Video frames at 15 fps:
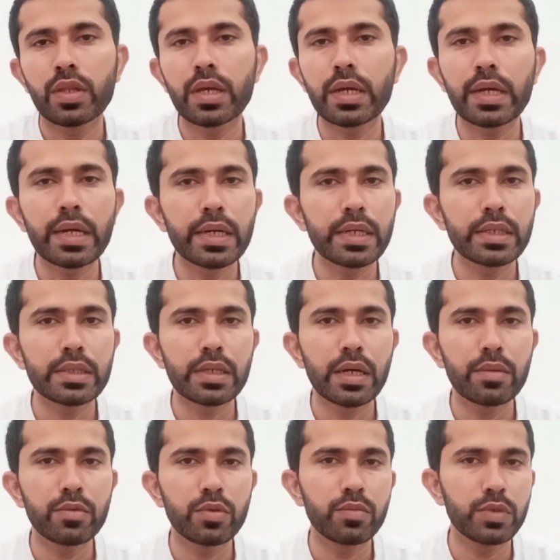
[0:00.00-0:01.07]
The greatest
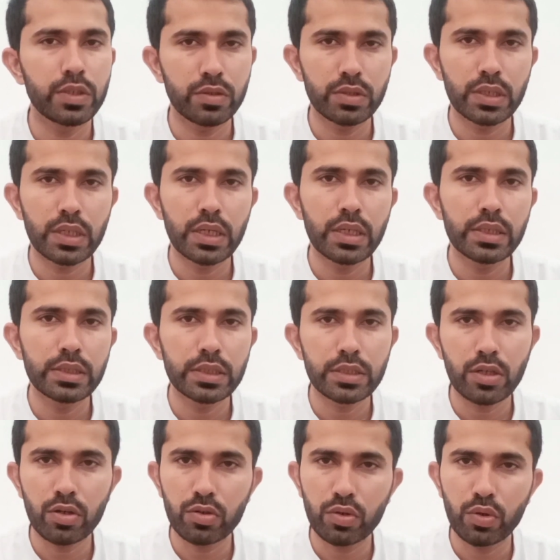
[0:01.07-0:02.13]
time to view the colors is
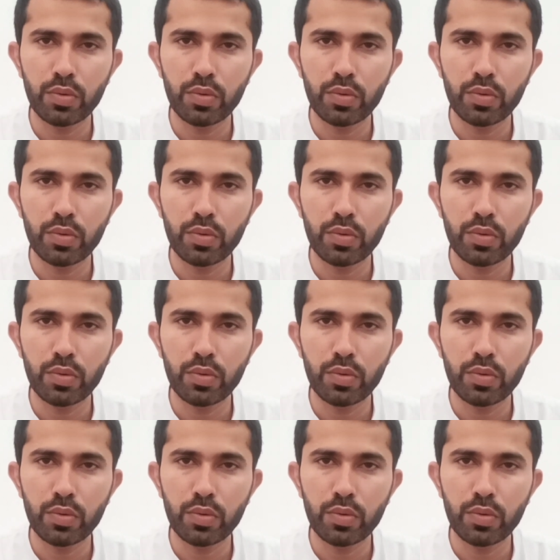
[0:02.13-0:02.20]
around